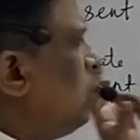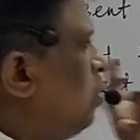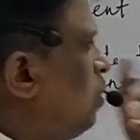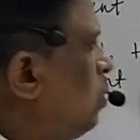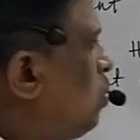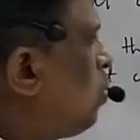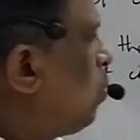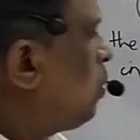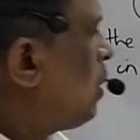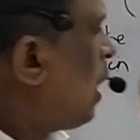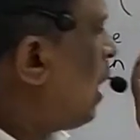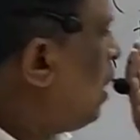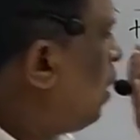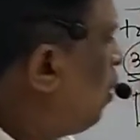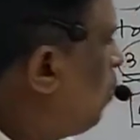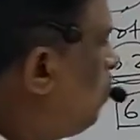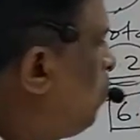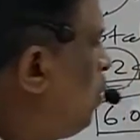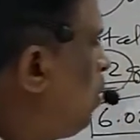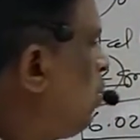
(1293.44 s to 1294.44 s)
the total
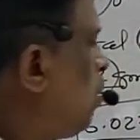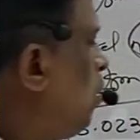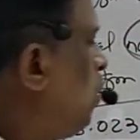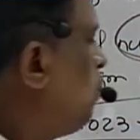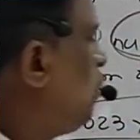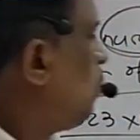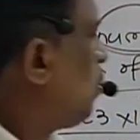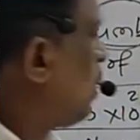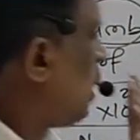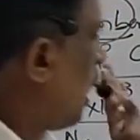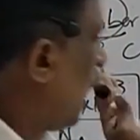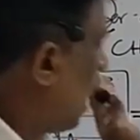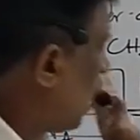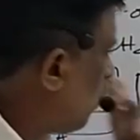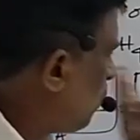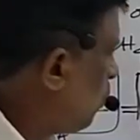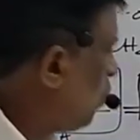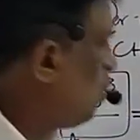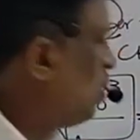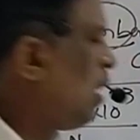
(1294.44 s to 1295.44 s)
number of
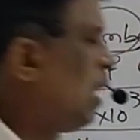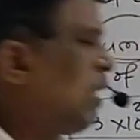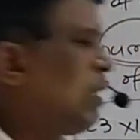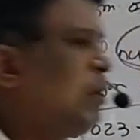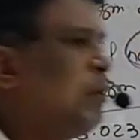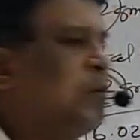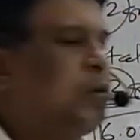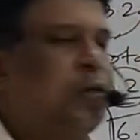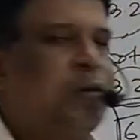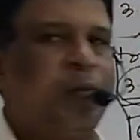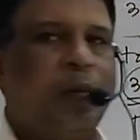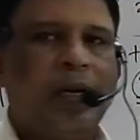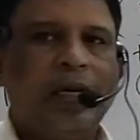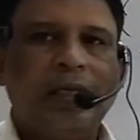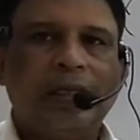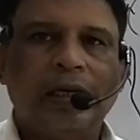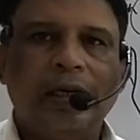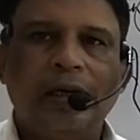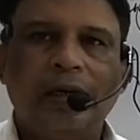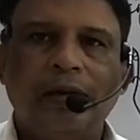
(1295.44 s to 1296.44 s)
carbon atoms
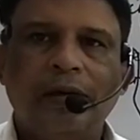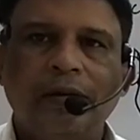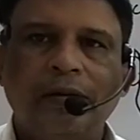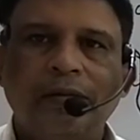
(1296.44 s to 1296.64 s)
present.